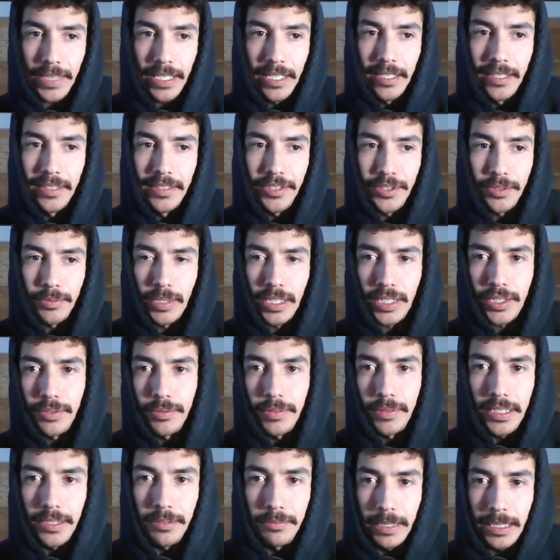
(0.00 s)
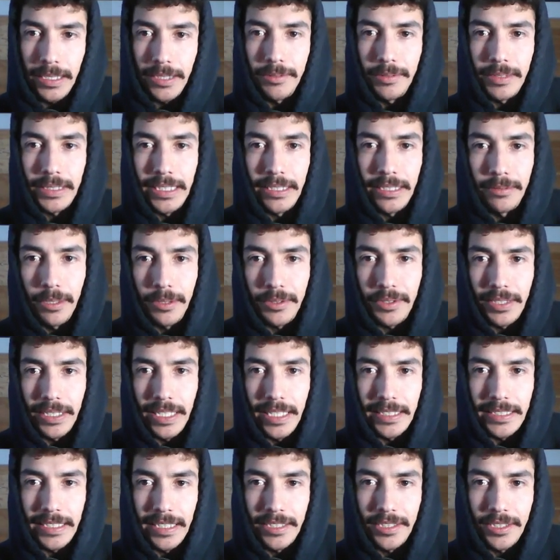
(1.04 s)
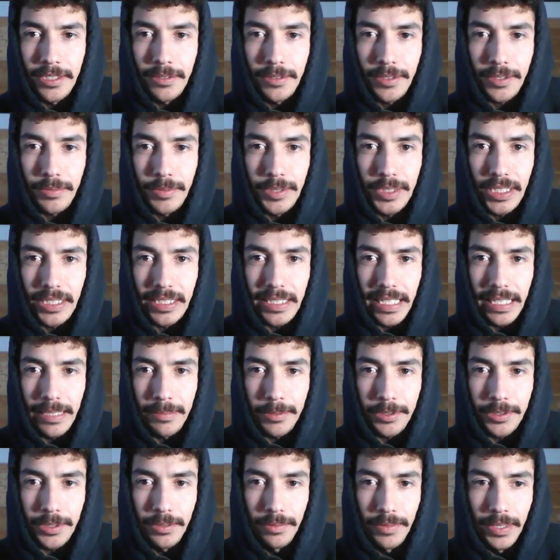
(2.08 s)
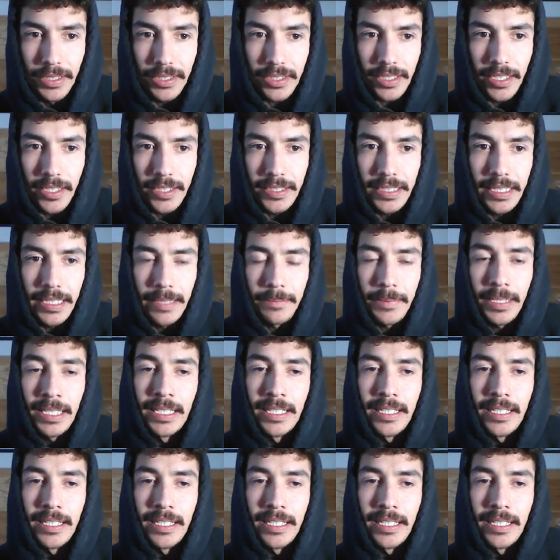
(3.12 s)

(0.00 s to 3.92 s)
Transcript: This works really well with the Rosinante 2, as we're just able to discard them.